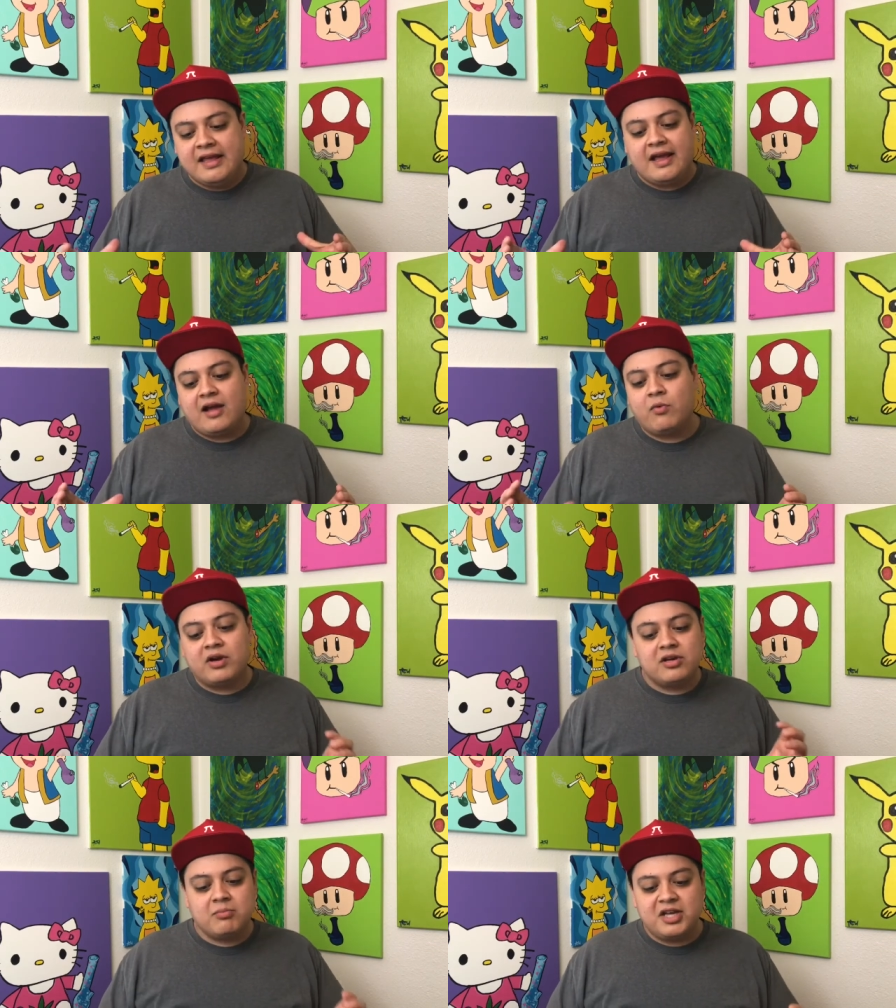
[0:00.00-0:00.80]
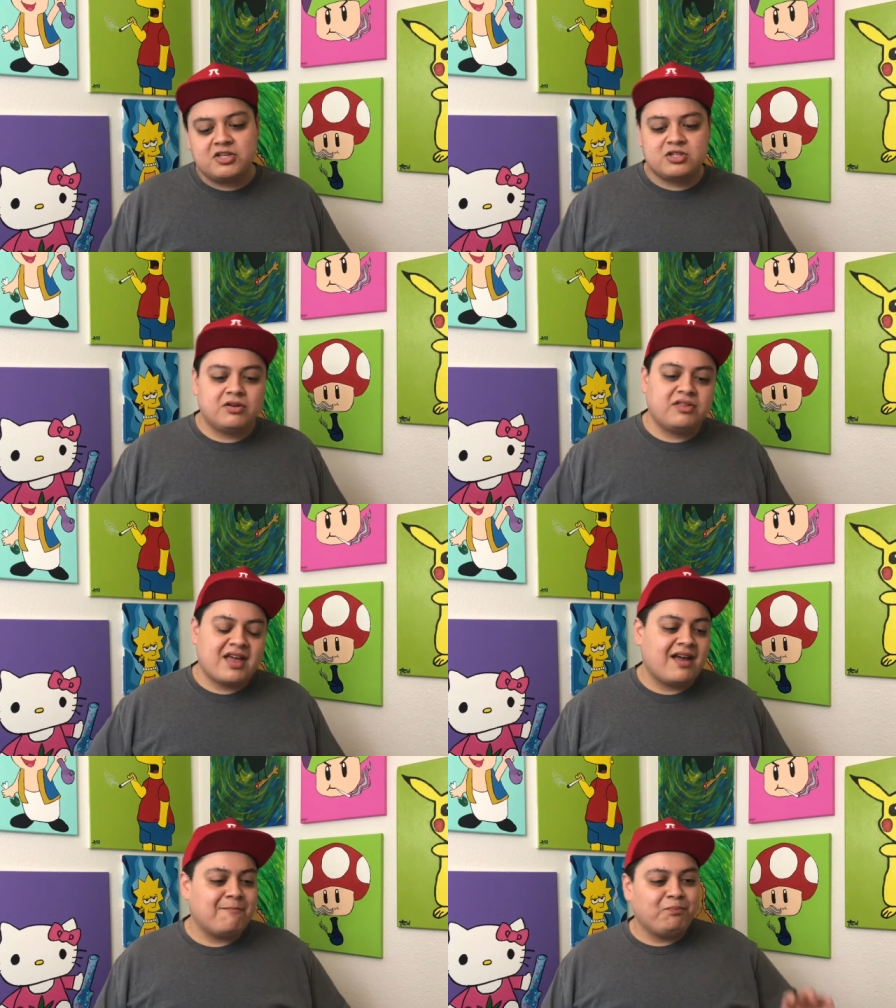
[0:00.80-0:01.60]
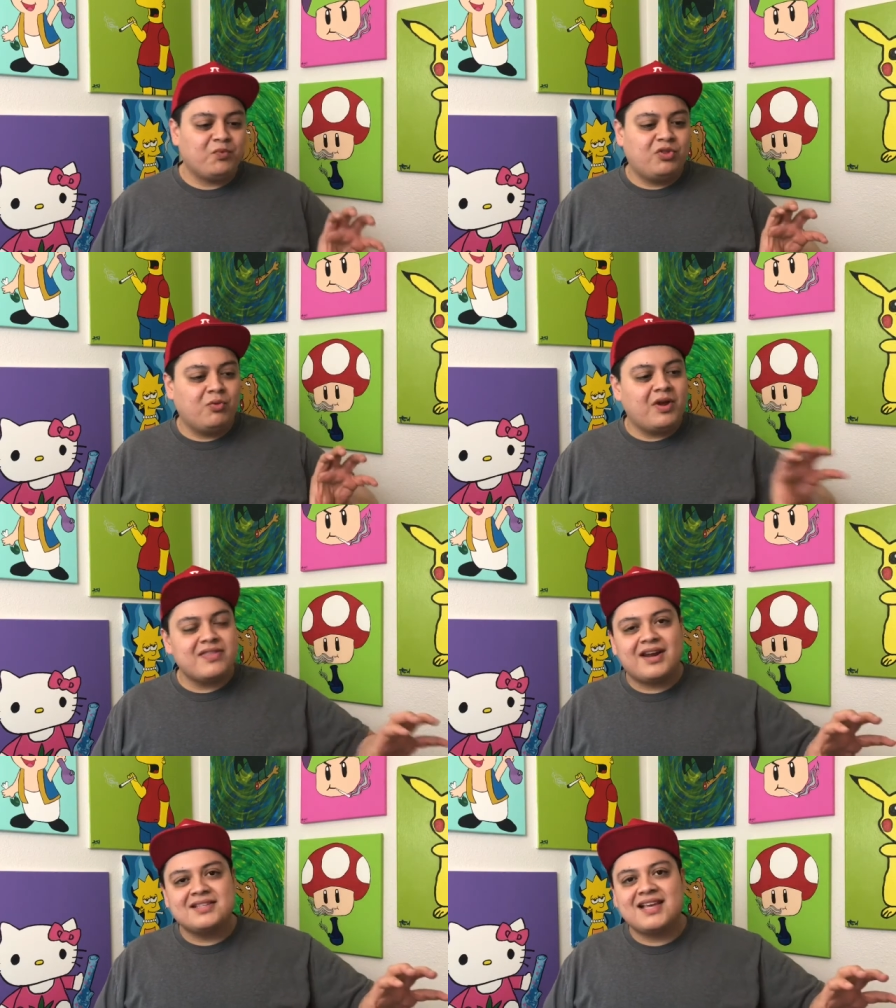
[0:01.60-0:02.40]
I wanted to make sure that the way that I